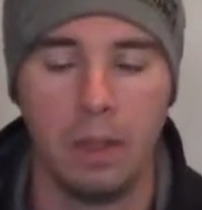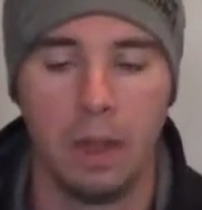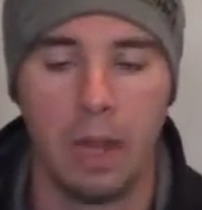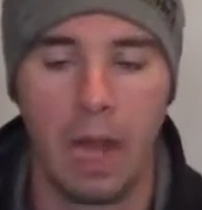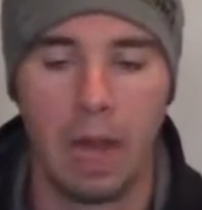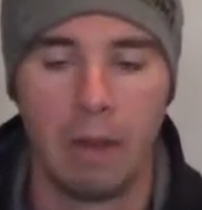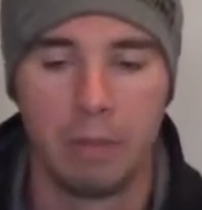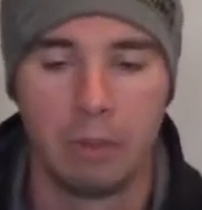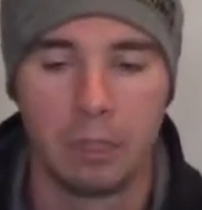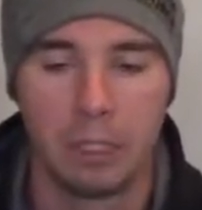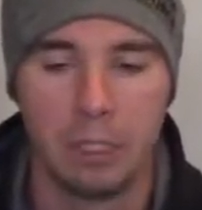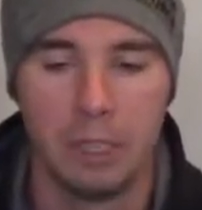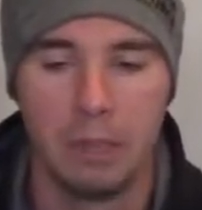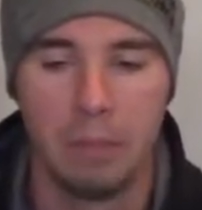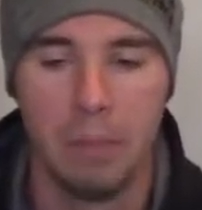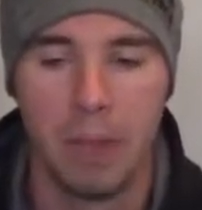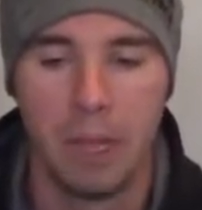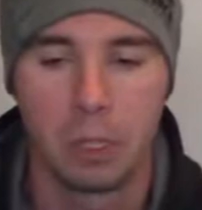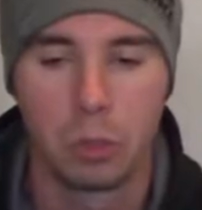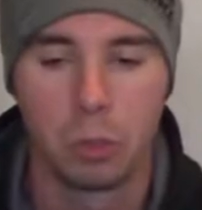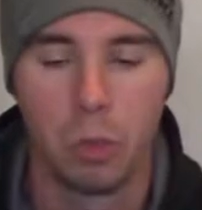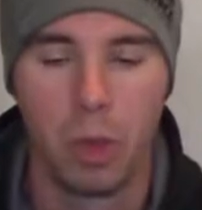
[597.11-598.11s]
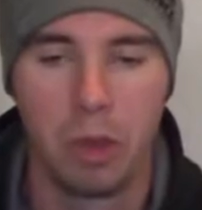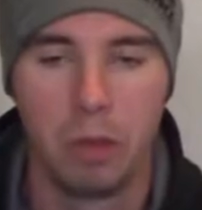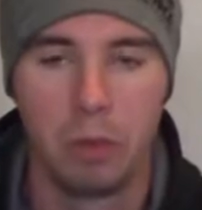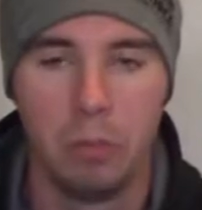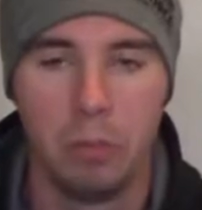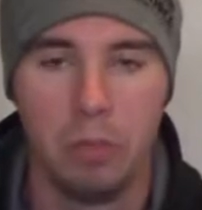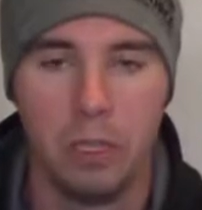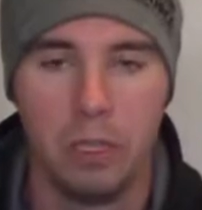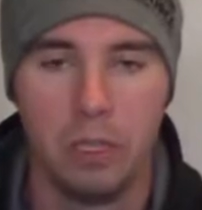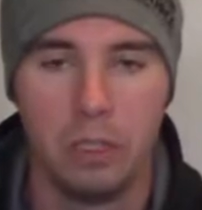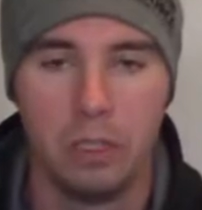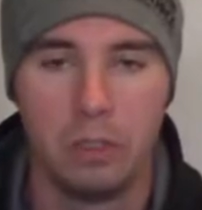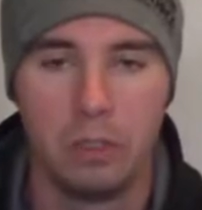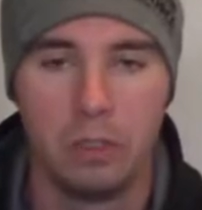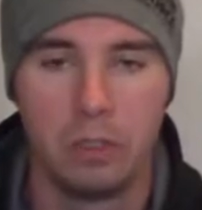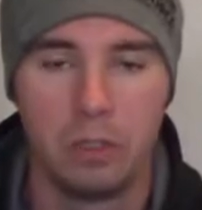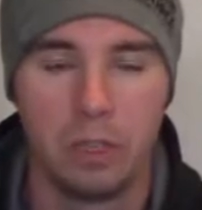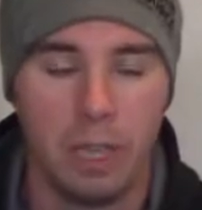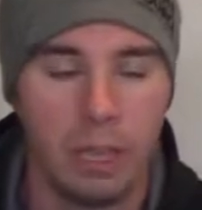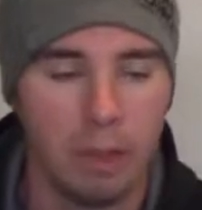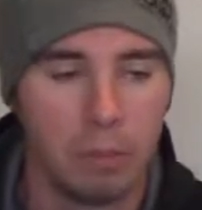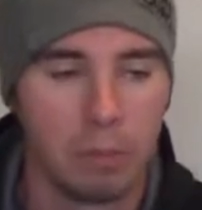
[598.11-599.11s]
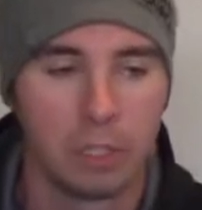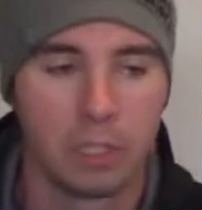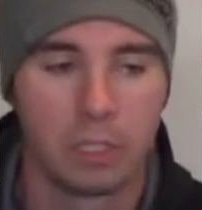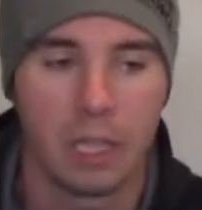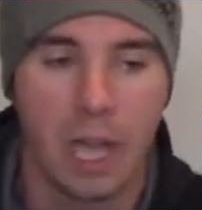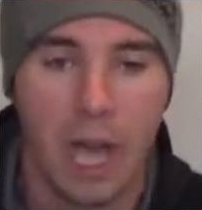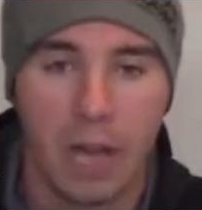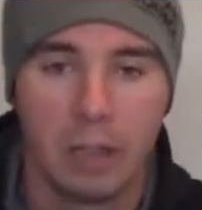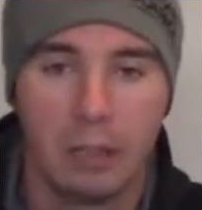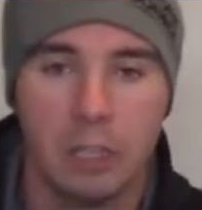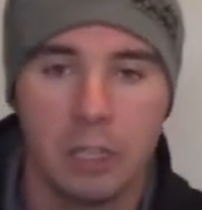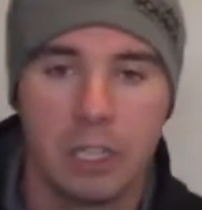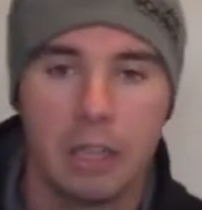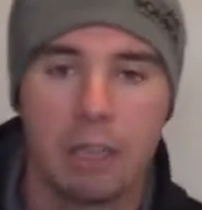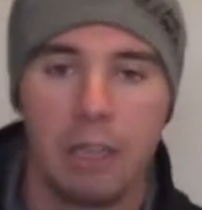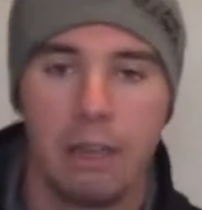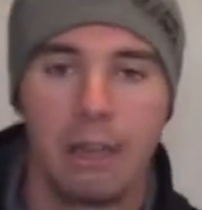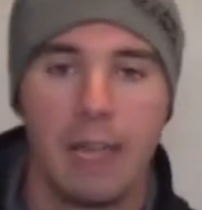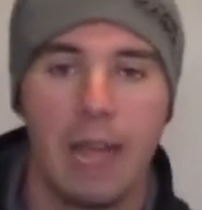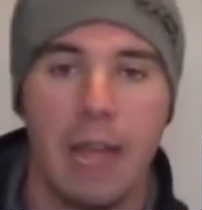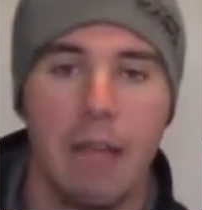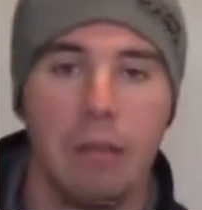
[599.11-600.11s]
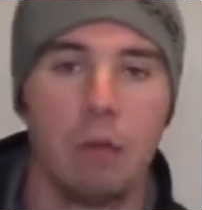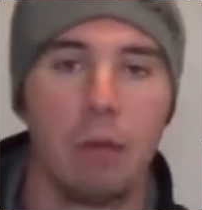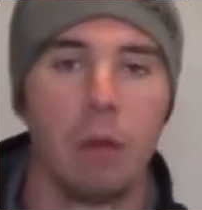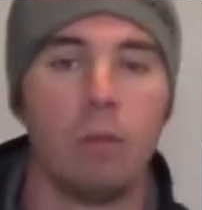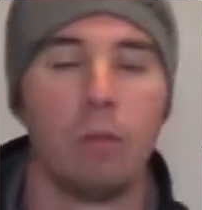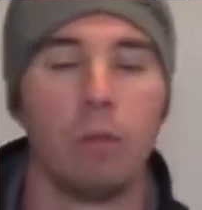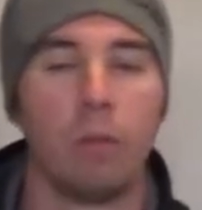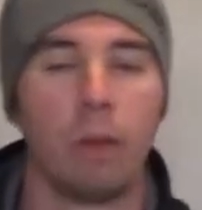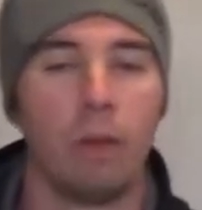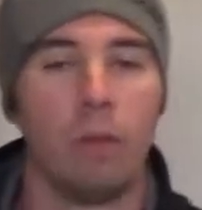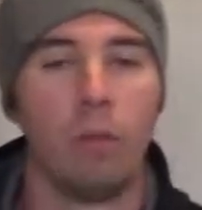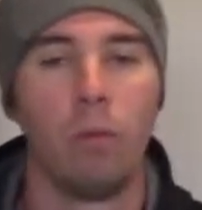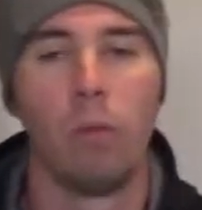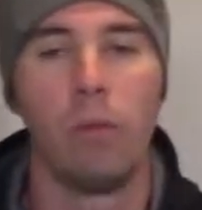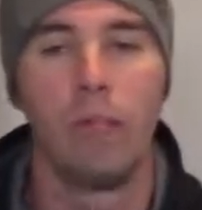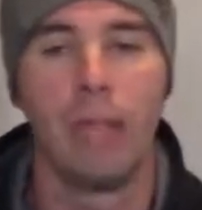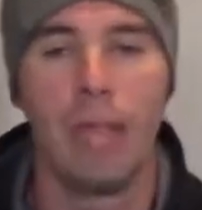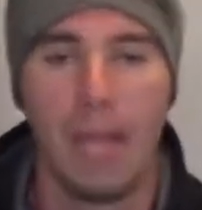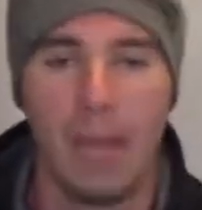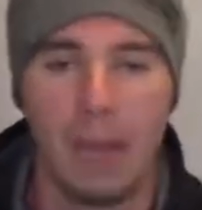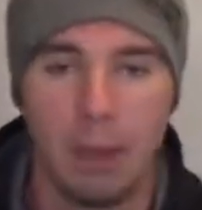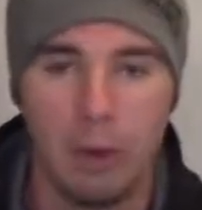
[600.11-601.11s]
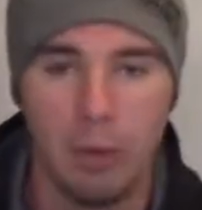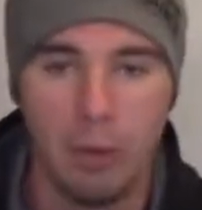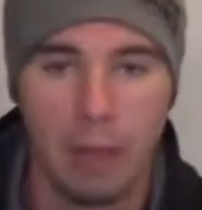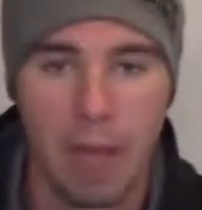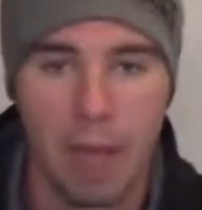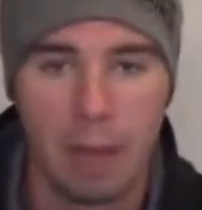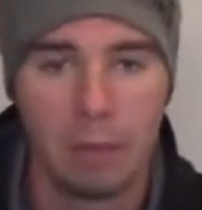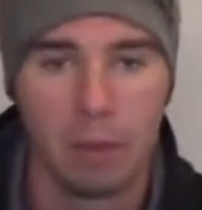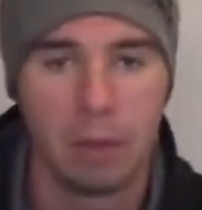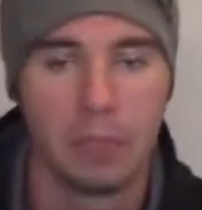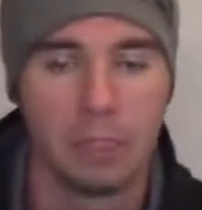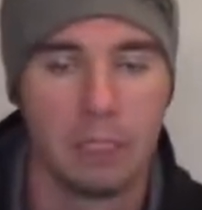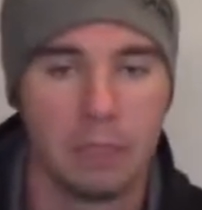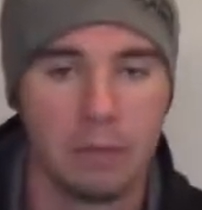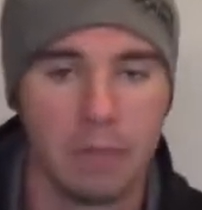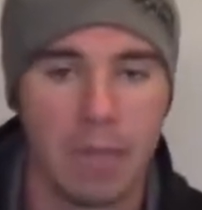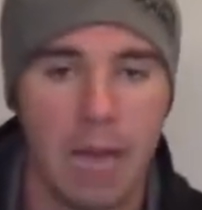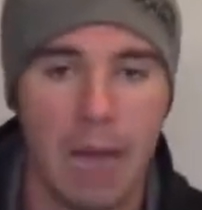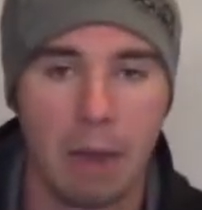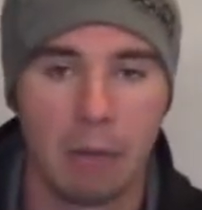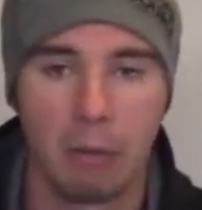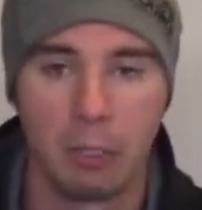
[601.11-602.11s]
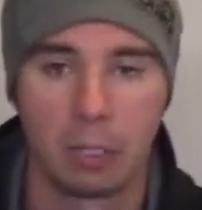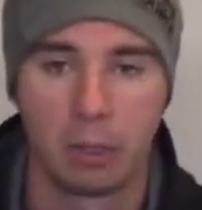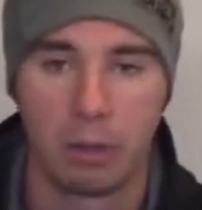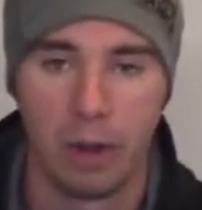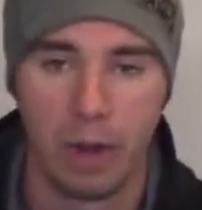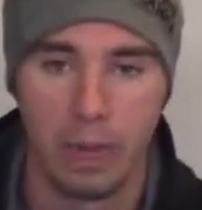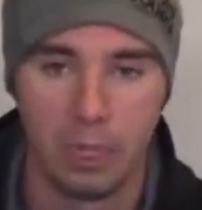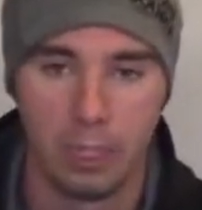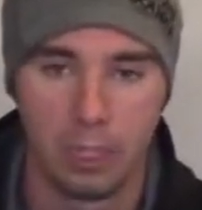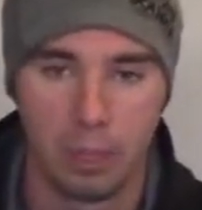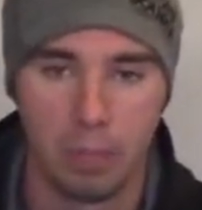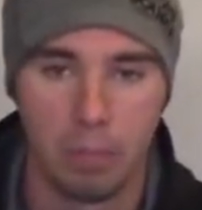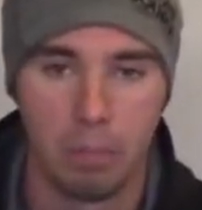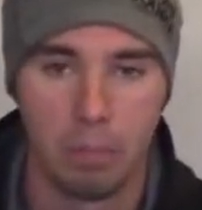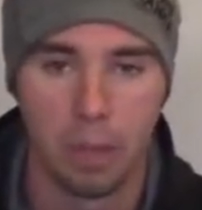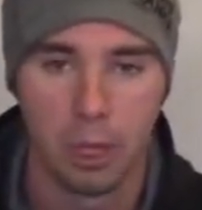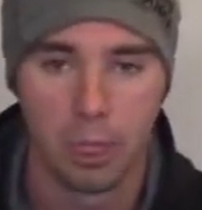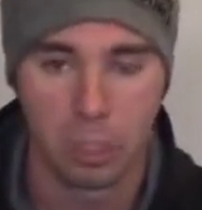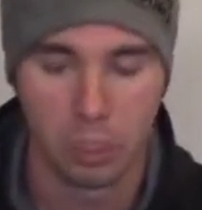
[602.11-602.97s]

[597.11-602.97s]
Obviously the best way would be to get massages every day, but we can't do that because of time restraints and budget